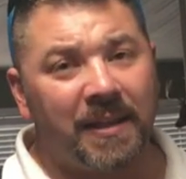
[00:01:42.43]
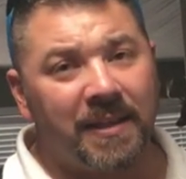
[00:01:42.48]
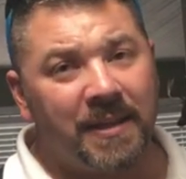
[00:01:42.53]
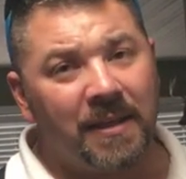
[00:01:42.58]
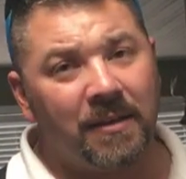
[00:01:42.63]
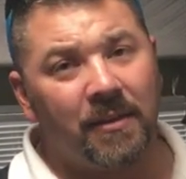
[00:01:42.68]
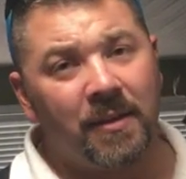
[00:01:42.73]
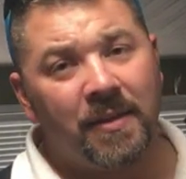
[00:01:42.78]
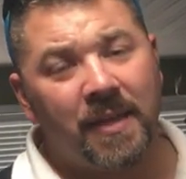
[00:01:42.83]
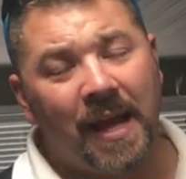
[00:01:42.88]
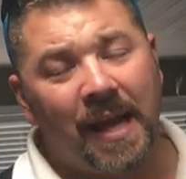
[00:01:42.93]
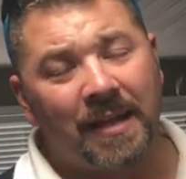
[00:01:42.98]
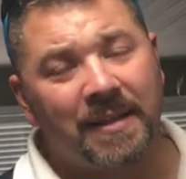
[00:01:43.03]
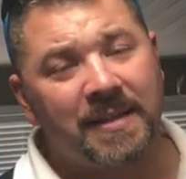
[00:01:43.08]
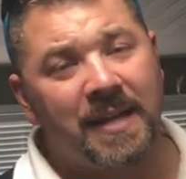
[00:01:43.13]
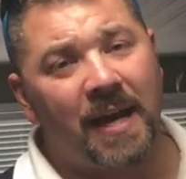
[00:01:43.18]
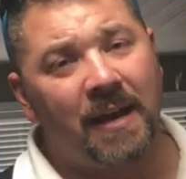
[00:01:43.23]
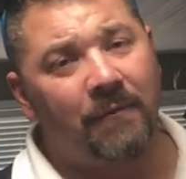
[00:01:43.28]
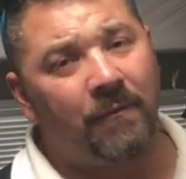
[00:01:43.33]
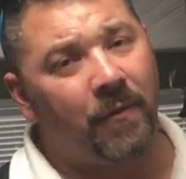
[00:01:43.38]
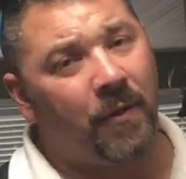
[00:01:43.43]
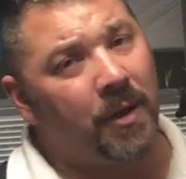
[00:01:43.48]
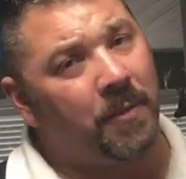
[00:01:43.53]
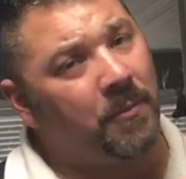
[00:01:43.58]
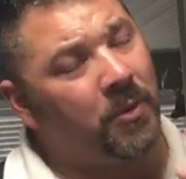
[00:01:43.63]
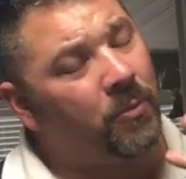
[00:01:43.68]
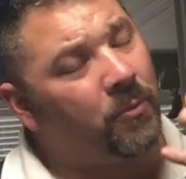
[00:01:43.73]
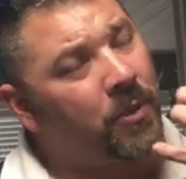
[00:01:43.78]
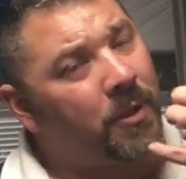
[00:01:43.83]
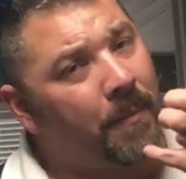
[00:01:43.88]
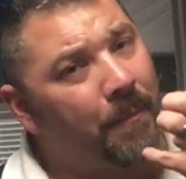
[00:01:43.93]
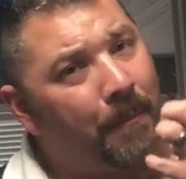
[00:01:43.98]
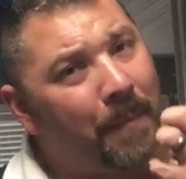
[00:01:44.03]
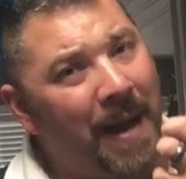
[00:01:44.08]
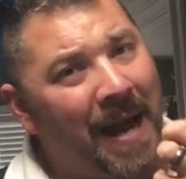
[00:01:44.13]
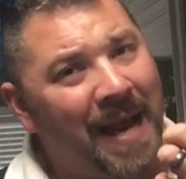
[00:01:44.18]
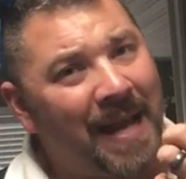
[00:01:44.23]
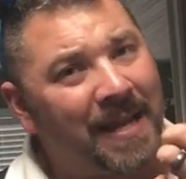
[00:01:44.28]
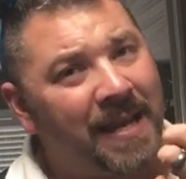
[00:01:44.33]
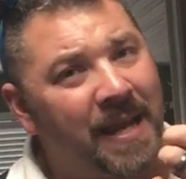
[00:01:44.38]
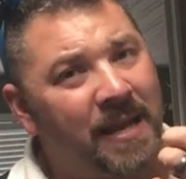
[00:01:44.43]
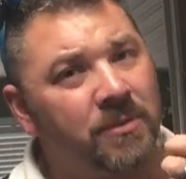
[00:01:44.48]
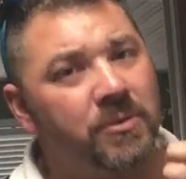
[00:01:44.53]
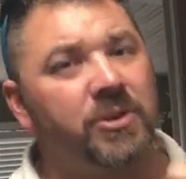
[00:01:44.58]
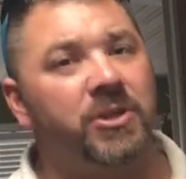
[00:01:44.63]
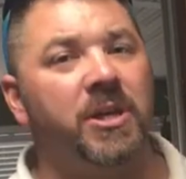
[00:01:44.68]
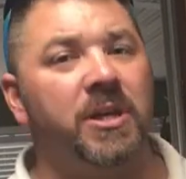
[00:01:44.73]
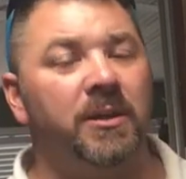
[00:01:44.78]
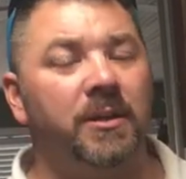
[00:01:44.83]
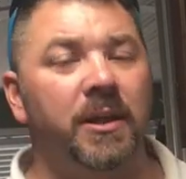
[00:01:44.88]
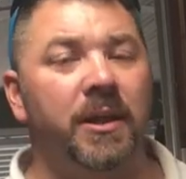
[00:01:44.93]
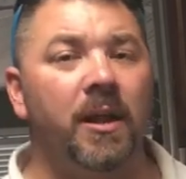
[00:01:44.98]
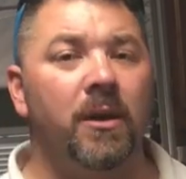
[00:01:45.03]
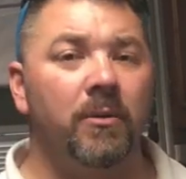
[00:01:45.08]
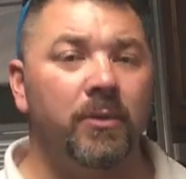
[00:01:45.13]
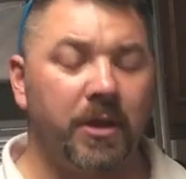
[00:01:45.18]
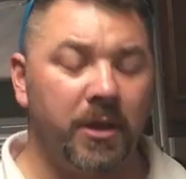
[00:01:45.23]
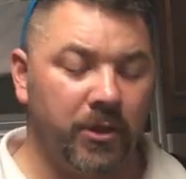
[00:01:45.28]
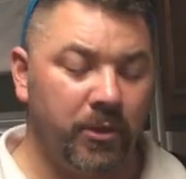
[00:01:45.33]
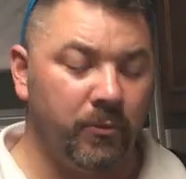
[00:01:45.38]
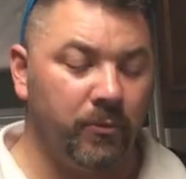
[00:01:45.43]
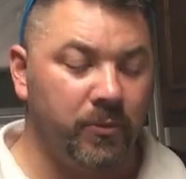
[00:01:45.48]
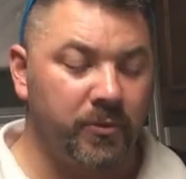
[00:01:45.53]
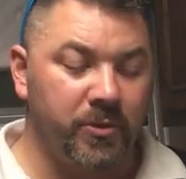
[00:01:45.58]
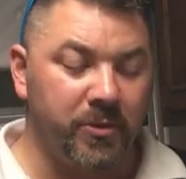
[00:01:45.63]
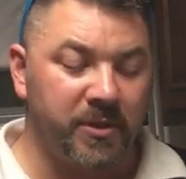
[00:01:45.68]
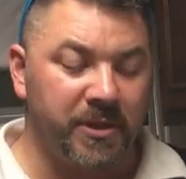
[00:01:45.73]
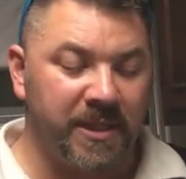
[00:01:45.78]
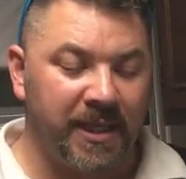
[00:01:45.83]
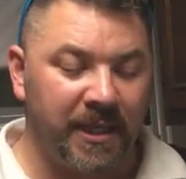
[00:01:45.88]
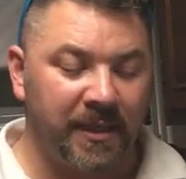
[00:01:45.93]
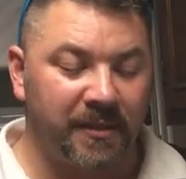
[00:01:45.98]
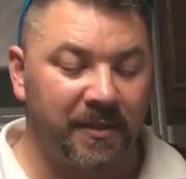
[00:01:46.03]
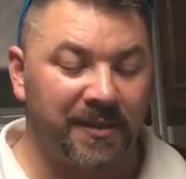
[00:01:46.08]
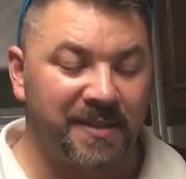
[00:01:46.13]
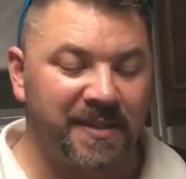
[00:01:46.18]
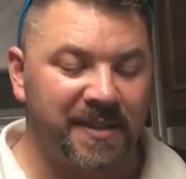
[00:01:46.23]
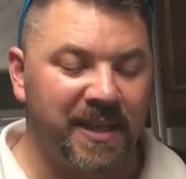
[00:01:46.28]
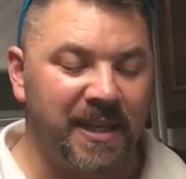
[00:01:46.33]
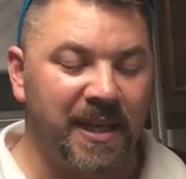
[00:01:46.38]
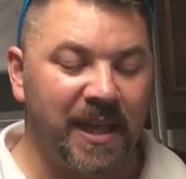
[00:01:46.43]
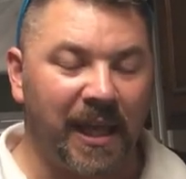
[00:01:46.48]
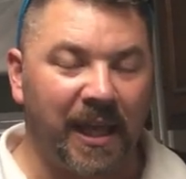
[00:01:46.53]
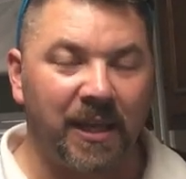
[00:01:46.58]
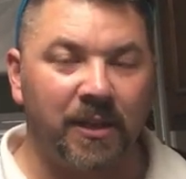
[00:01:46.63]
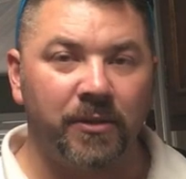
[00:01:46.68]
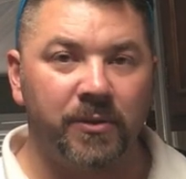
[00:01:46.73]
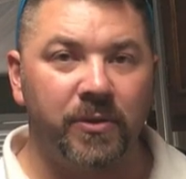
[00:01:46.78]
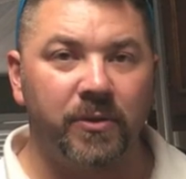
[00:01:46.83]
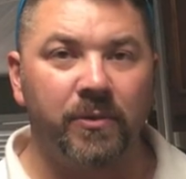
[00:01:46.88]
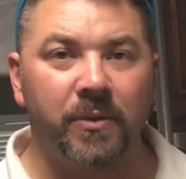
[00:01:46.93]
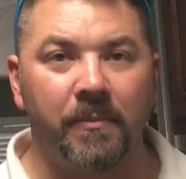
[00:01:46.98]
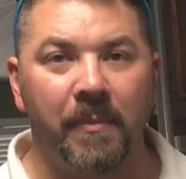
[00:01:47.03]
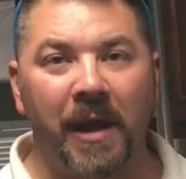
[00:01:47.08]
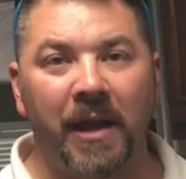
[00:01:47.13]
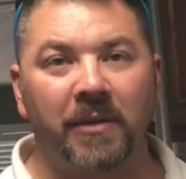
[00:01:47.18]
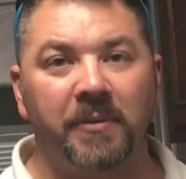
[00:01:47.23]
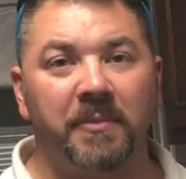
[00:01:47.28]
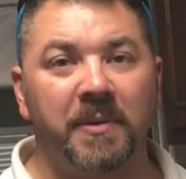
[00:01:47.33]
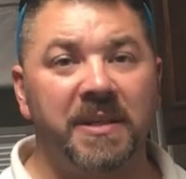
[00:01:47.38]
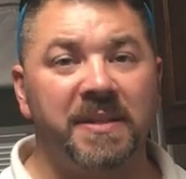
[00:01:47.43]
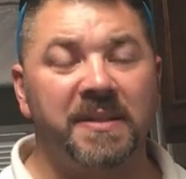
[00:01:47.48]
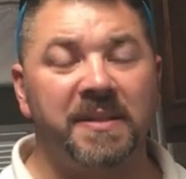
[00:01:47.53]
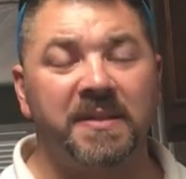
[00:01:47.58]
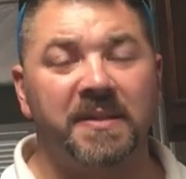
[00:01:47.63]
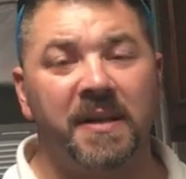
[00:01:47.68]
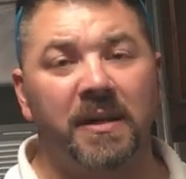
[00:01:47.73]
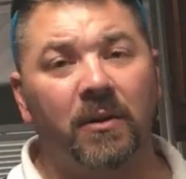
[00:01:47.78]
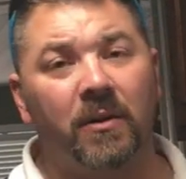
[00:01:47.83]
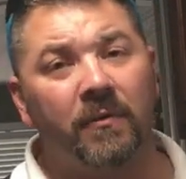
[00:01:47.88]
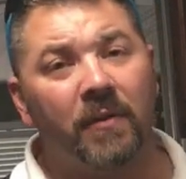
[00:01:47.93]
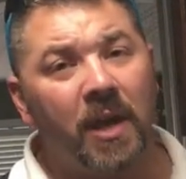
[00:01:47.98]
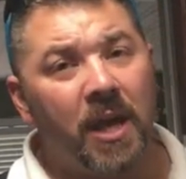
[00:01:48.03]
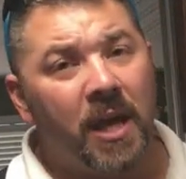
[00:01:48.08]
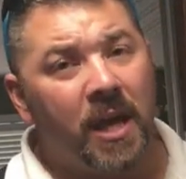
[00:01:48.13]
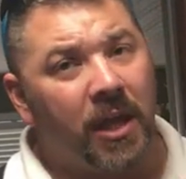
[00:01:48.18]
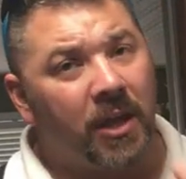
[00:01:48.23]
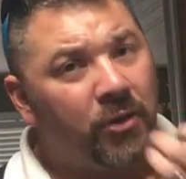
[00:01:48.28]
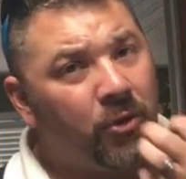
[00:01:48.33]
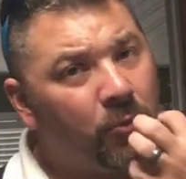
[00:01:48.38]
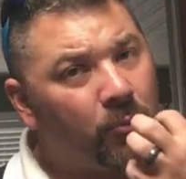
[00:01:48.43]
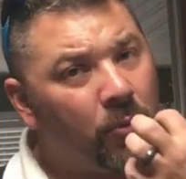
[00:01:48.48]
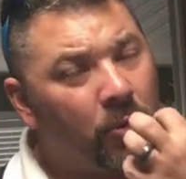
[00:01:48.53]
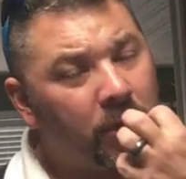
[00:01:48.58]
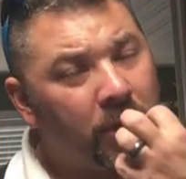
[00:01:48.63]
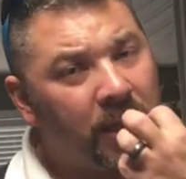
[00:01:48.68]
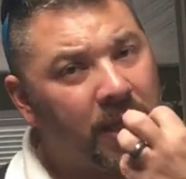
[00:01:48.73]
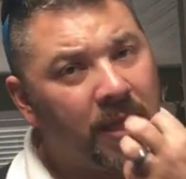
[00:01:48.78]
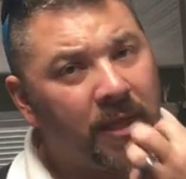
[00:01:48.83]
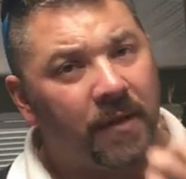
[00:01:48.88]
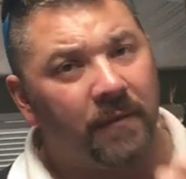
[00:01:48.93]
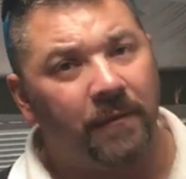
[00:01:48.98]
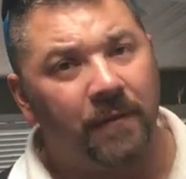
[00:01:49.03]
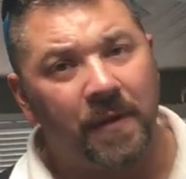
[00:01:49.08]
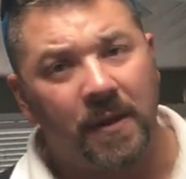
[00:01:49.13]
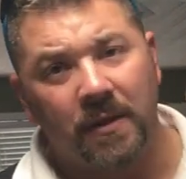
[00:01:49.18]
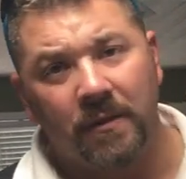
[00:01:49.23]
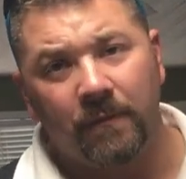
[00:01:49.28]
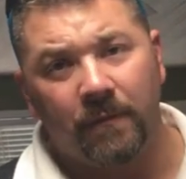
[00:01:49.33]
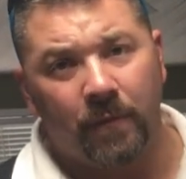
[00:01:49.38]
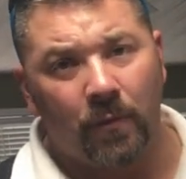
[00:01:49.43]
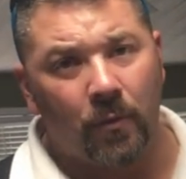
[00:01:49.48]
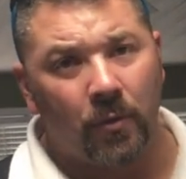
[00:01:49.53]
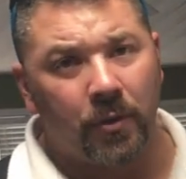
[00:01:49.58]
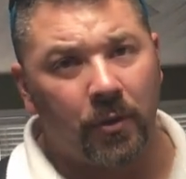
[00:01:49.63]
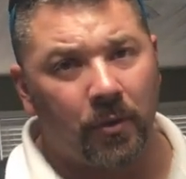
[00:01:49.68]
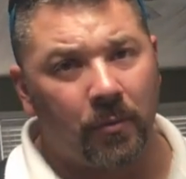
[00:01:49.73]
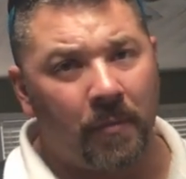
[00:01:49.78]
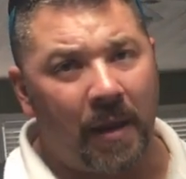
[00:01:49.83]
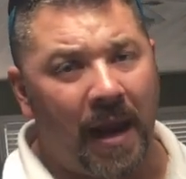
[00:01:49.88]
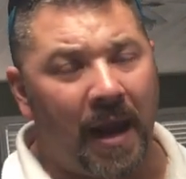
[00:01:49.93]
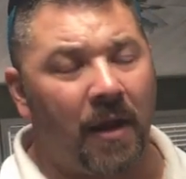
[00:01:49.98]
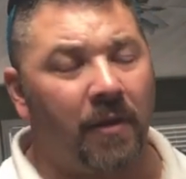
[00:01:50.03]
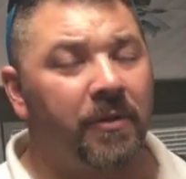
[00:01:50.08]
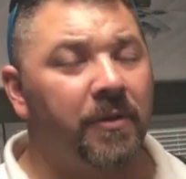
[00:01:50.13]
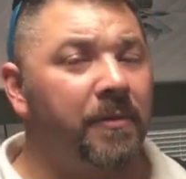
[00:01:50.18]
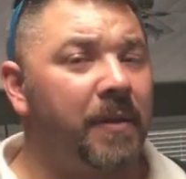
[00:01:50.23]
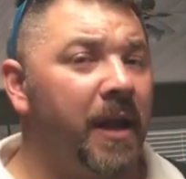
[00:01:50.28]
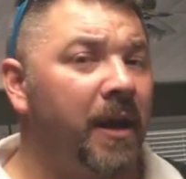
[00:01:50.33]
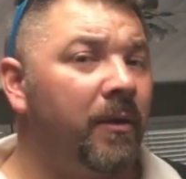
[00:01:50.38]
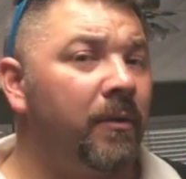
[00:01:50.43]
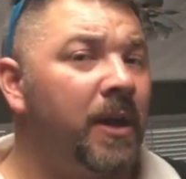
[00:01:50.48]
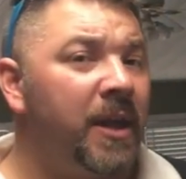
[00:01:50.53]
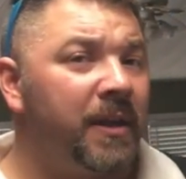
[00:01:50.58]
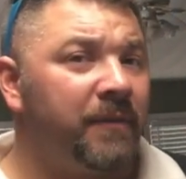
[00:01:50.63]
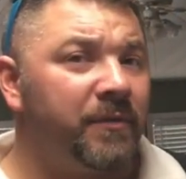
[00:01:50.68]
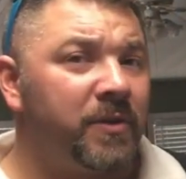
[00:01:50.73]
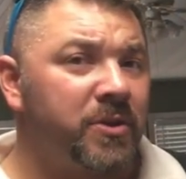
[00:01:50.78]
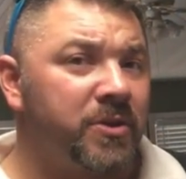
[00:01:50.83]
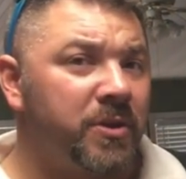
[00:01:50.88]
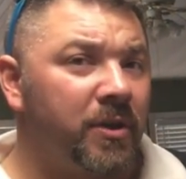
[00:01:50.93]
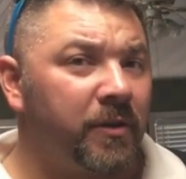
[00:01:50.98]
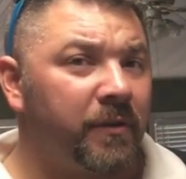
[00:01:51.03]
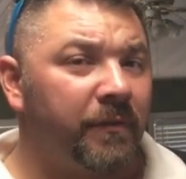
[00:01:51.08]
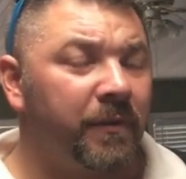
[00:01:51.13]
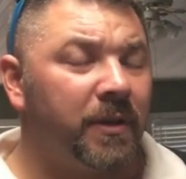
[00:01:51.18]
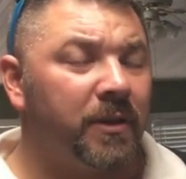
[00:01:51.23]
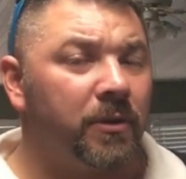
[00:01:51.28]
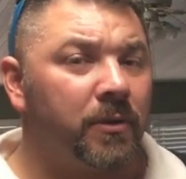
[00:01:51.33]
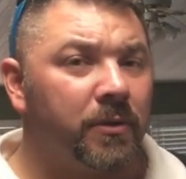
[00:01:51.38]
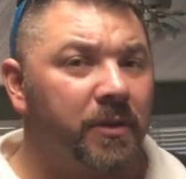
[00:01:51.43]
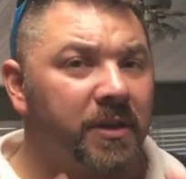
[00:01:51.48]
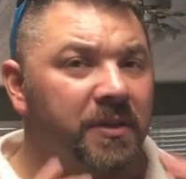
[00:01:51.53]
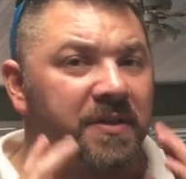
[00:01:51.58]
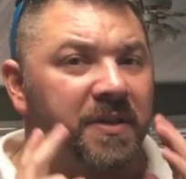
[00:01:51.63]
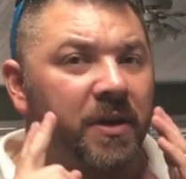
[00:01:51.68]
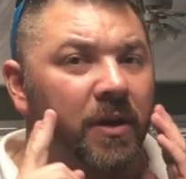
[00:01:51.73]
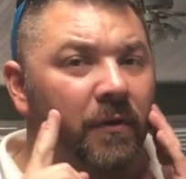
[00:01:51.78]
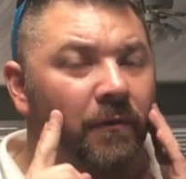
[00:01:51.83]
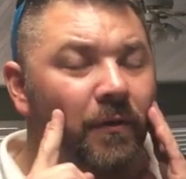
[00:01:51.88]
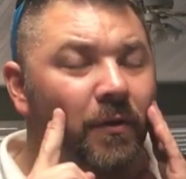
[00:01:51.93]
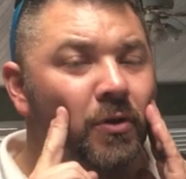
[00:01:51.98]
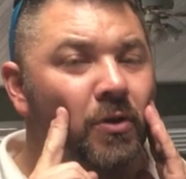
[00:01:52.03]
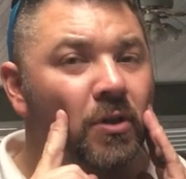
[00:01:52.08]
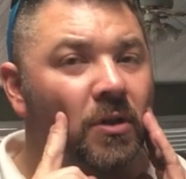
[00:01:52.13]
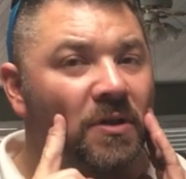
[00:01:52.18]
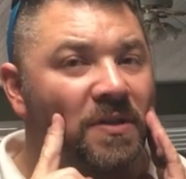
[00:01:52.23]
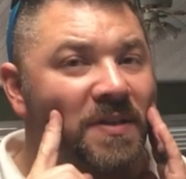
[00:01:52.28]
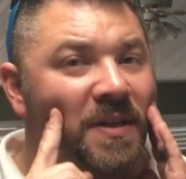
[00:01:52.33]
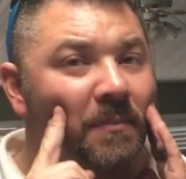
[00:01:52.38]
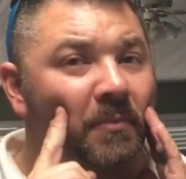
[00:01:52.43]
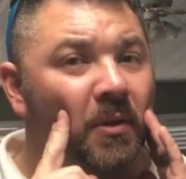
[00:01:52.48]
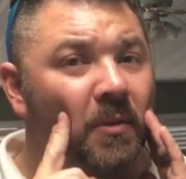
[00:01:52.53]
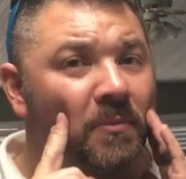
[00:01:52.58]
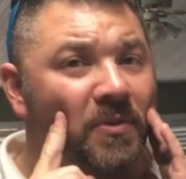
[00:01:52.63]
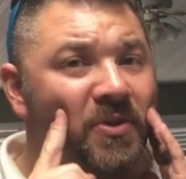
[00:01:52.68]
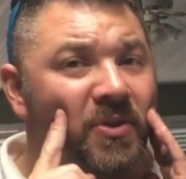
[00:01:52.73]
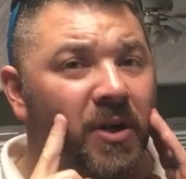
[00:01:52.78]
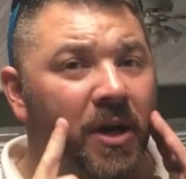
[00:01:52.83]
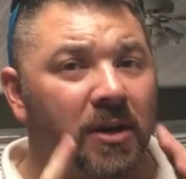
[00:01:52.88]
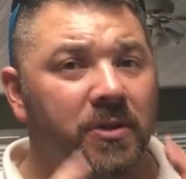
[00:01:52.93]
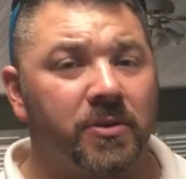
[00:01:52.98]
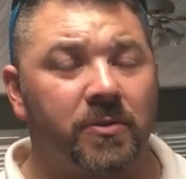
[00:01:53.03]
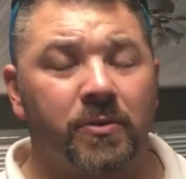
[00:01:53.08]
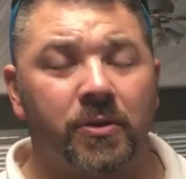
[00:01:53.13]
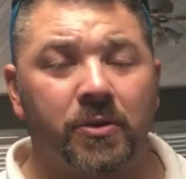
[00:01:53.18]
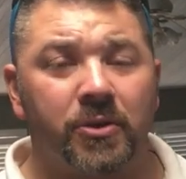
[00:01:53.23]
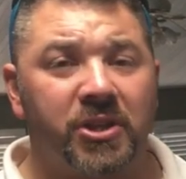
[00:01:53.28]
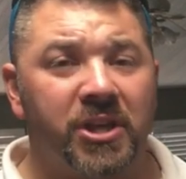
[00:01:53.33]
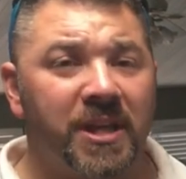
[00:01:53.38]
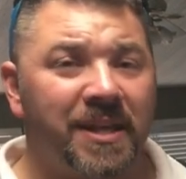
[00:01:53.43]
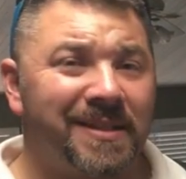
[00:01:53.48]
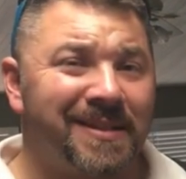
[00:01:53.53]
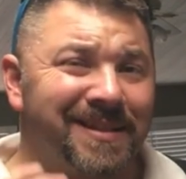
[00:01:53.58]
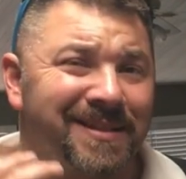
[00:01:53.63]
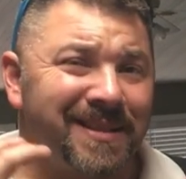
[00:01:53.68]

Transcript: During that time frame, you want to bite down gently on it. You want your teeth to see into the mouthpiece itself, and you want to get it fitted for your mouth. Now, if you start to feel a little discomfort, you can simply massage on your cheeks.